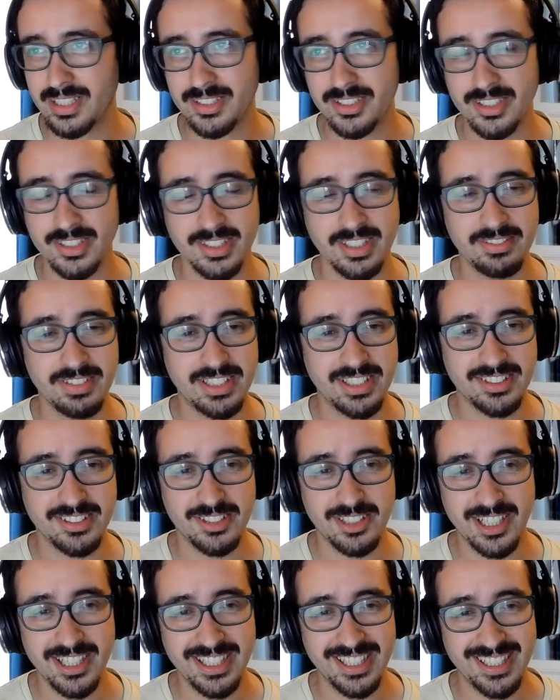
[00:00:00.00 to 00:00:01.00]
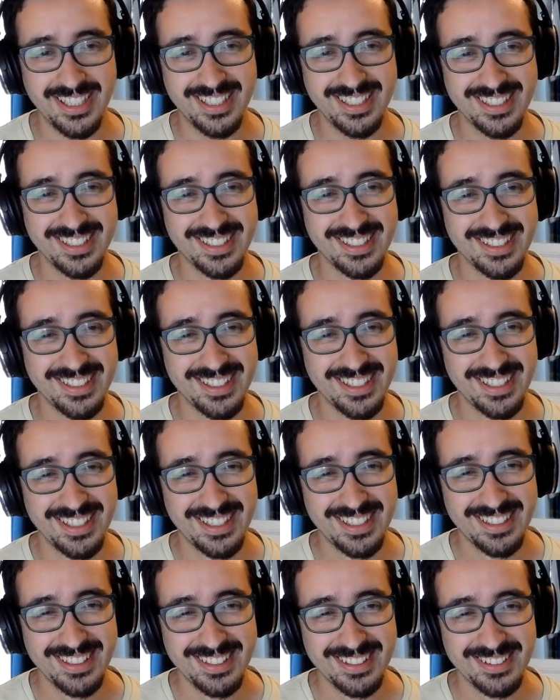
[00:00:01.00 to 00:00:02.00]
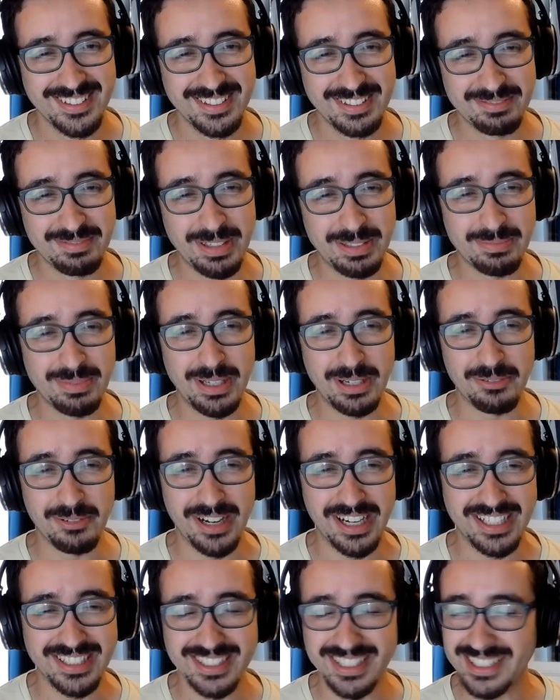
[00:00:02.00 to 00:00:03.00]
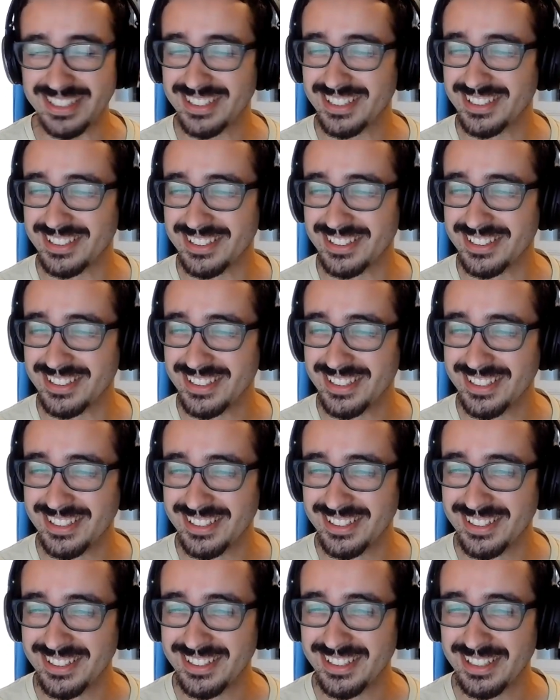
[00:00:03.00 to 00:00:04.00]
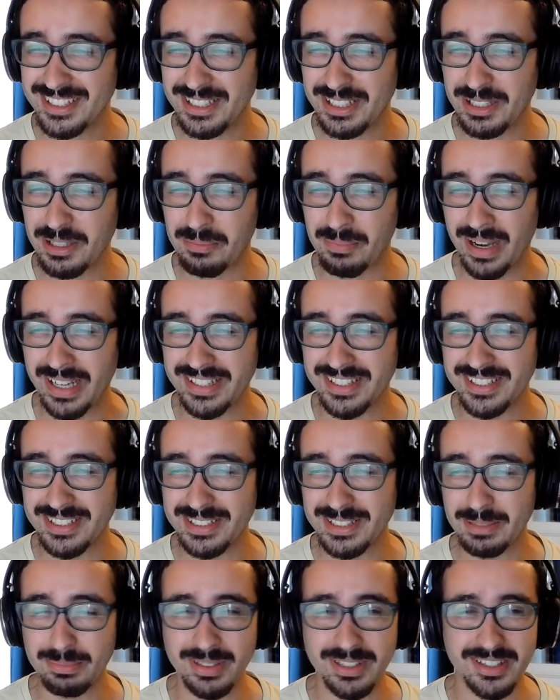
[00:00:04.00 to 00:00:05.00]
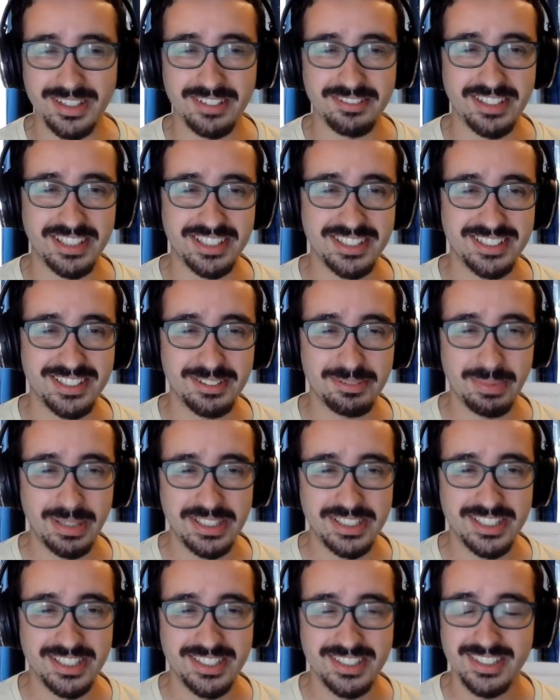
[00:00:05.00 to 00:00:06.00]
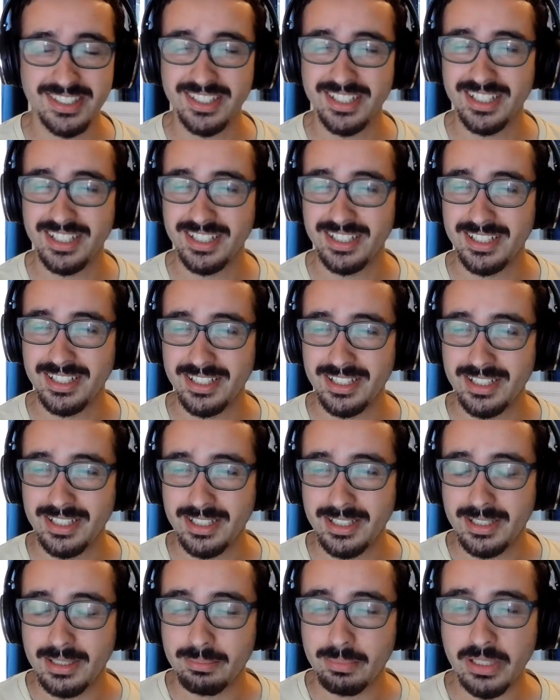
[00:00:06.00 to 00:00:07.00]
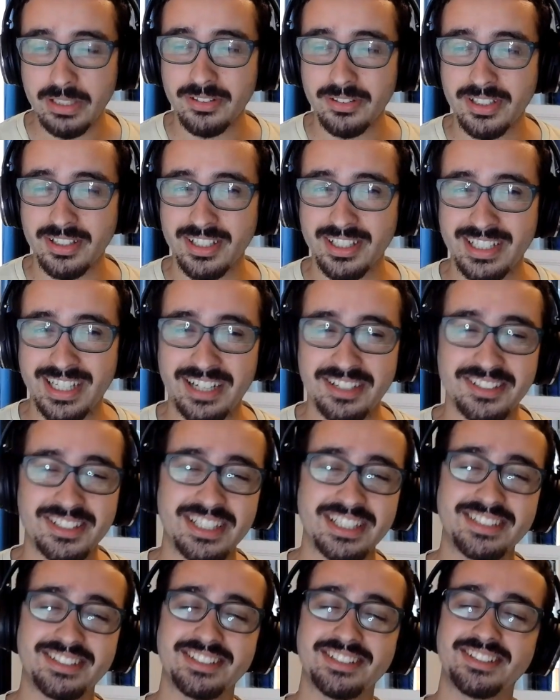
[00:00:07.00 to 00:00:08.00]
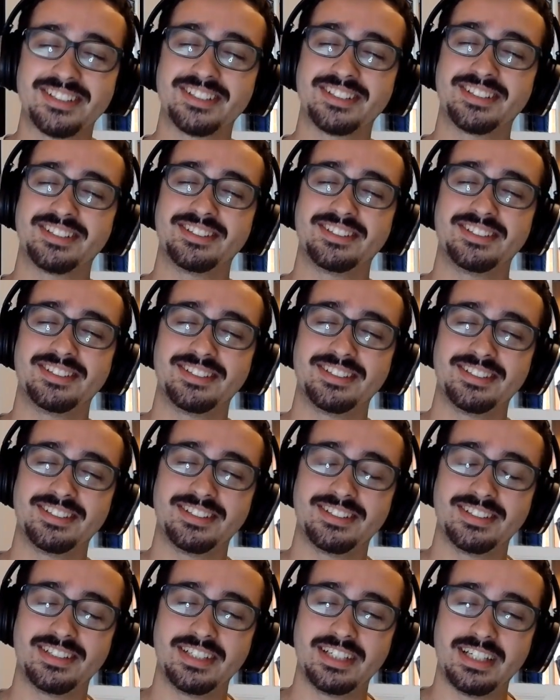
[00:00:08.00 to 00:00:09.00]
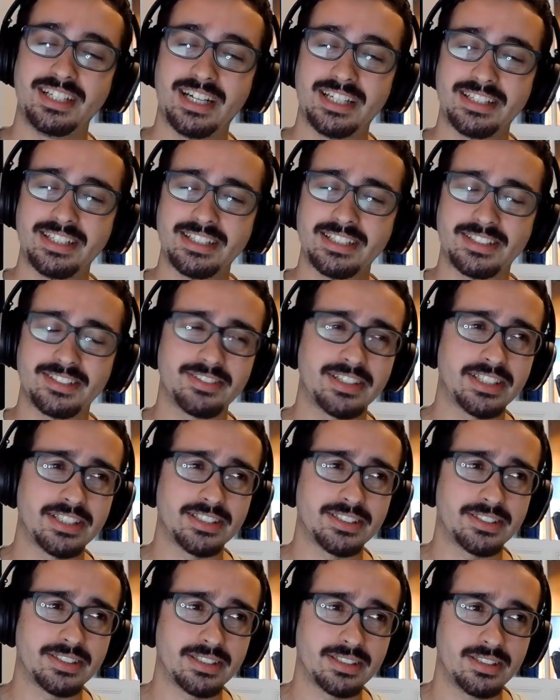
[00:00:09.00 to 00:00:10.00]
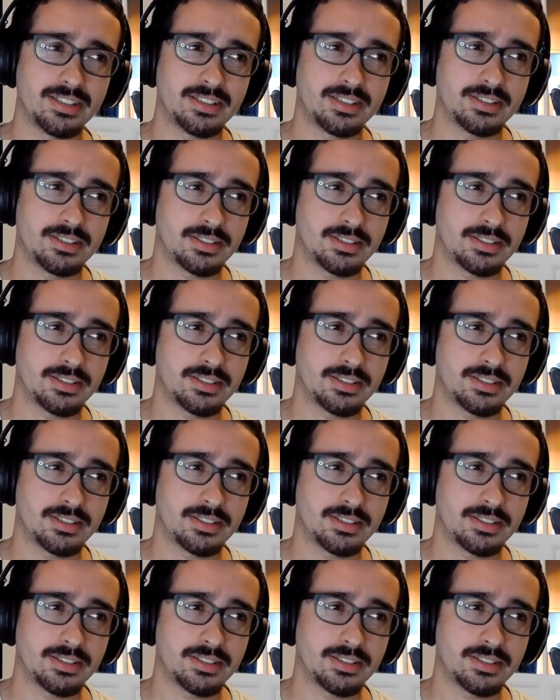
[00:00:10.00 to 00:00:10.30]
I guess just give it a try. But be aware that you might end up loving it too much. But really, nowadays, I think it's very easy.